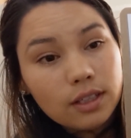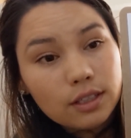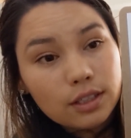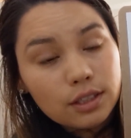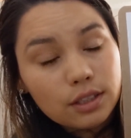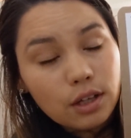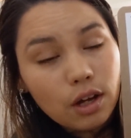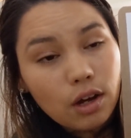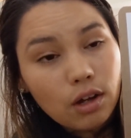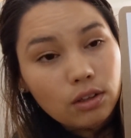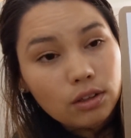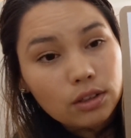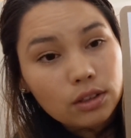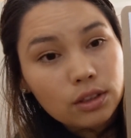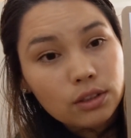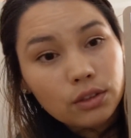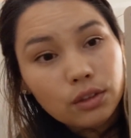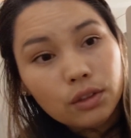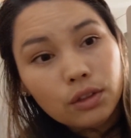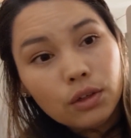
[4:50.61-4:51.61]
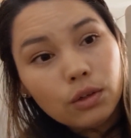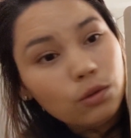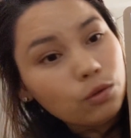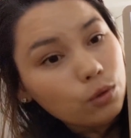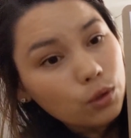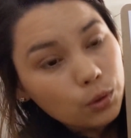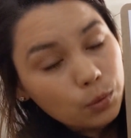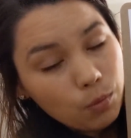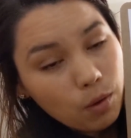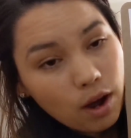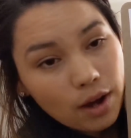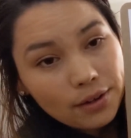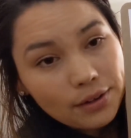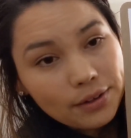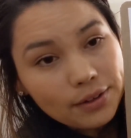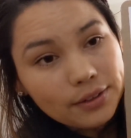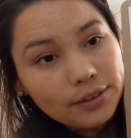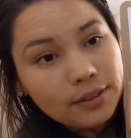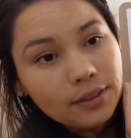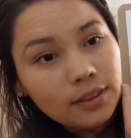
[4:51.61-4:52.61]
salt, or
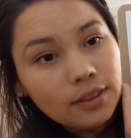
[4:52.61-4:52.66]
water,